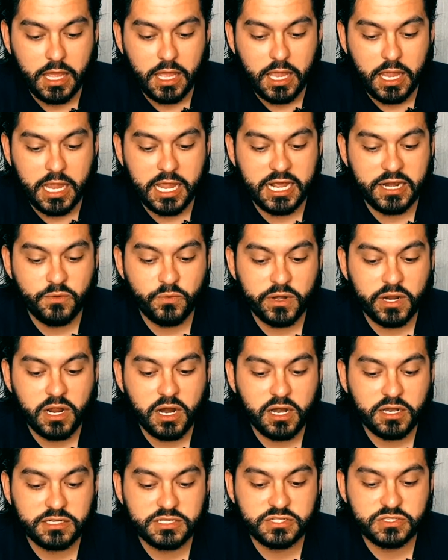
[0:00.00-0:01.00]
In
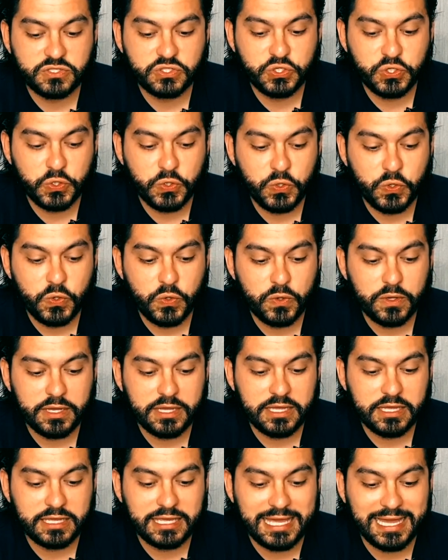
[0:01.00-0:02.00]
regards to,
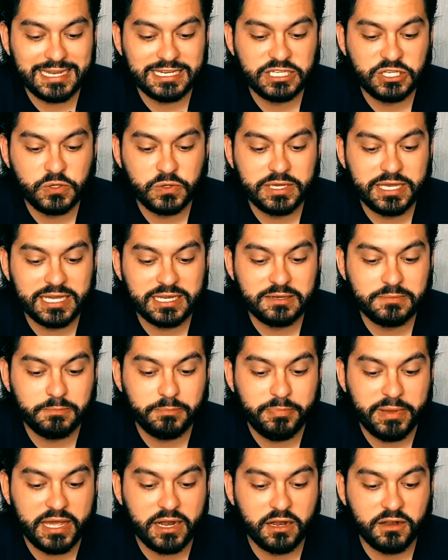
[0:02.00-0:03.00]
can you
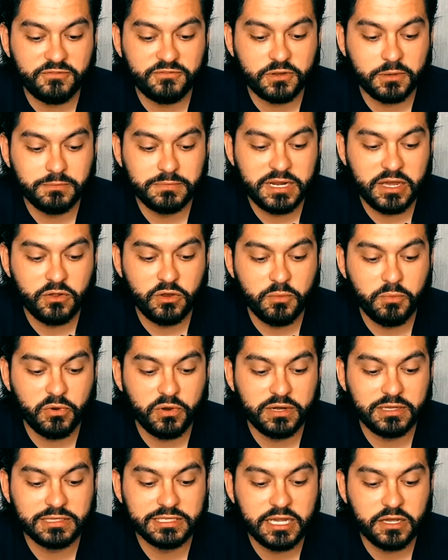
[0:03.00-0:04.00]
get better from
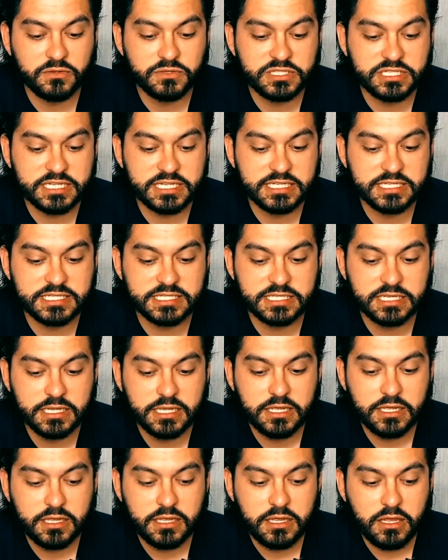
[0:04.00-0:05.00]
neuroborreliosis
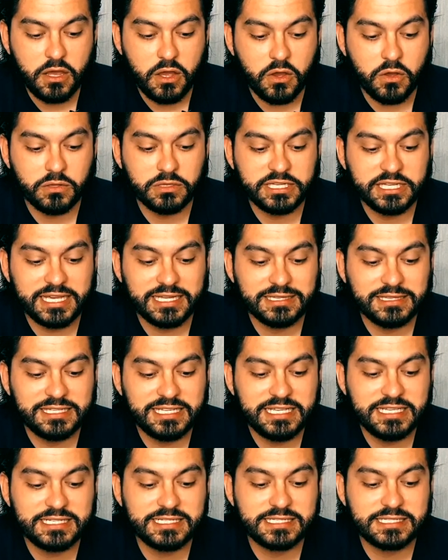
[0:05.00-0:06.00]
only on
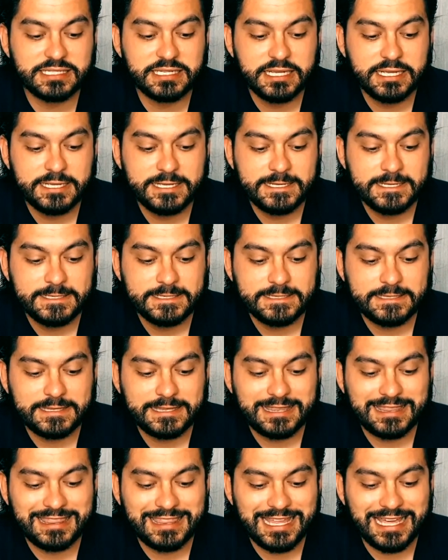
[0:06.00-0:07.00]
these
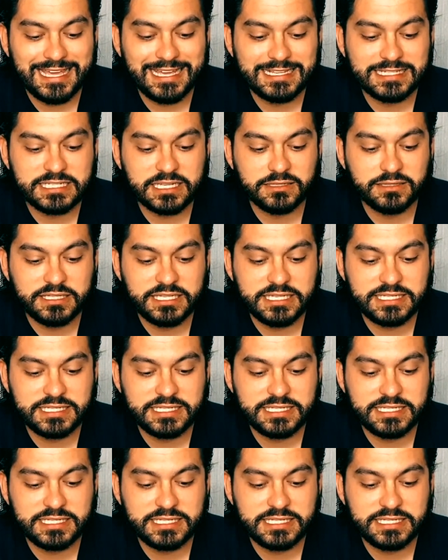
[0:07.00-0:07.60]
things, on these